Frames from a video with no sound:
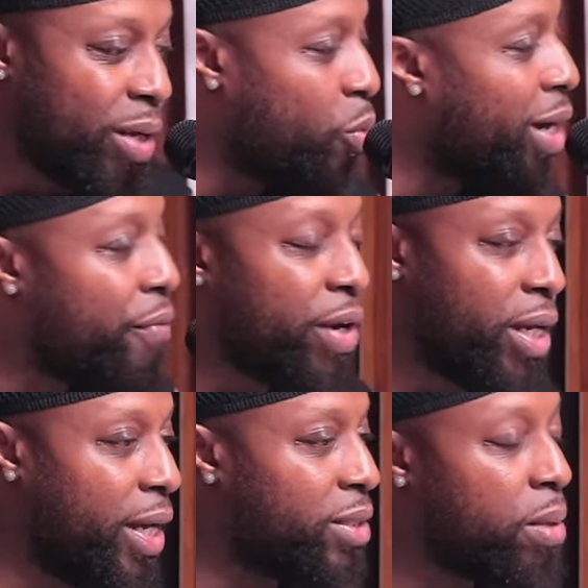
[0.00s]
whatever it
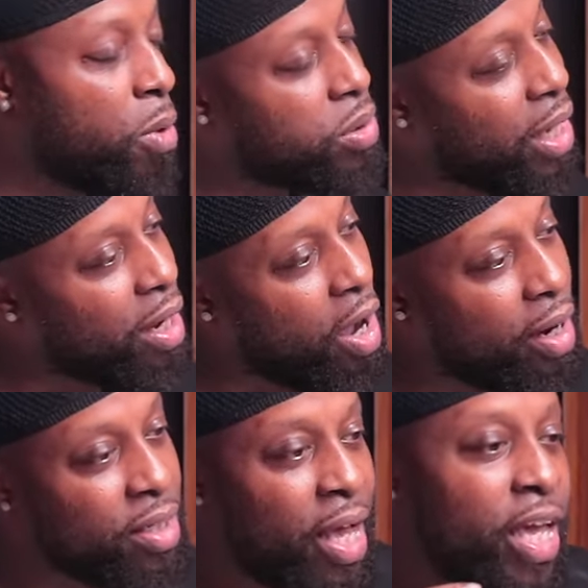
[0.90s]
is. The Most High
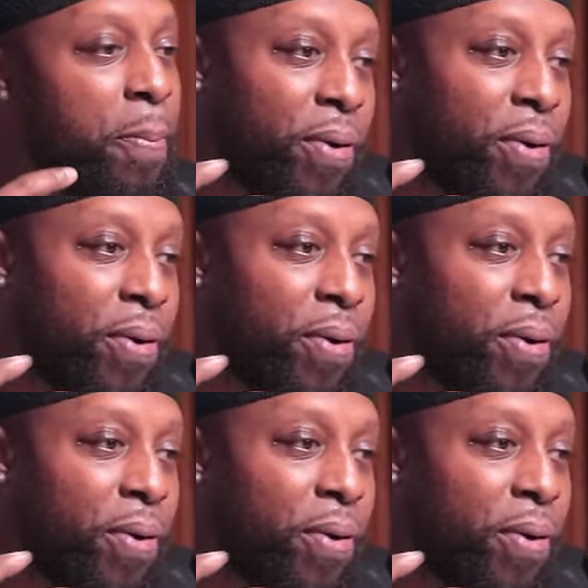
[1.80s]
God, He